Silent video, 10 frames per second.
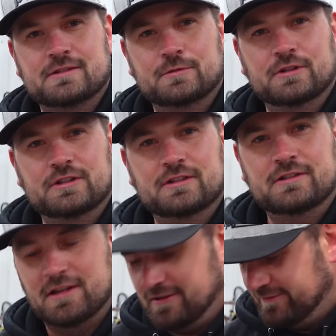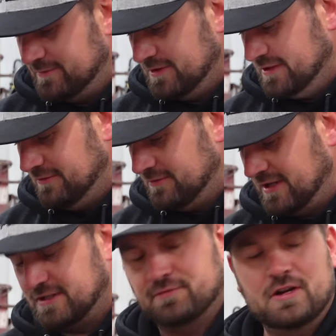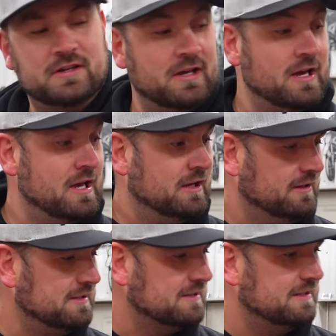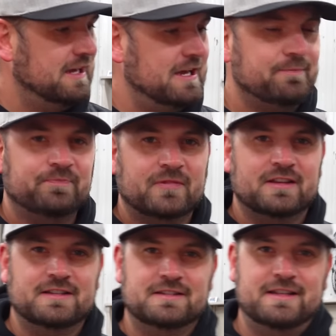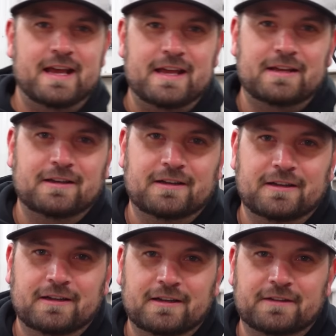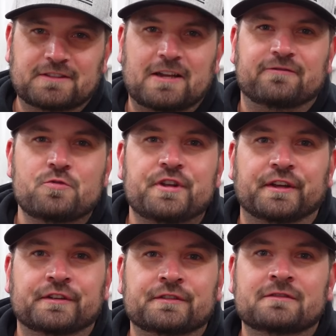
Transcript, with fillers: a really good thing of him to do. Nice friend. Listen, today is a day of typhooning.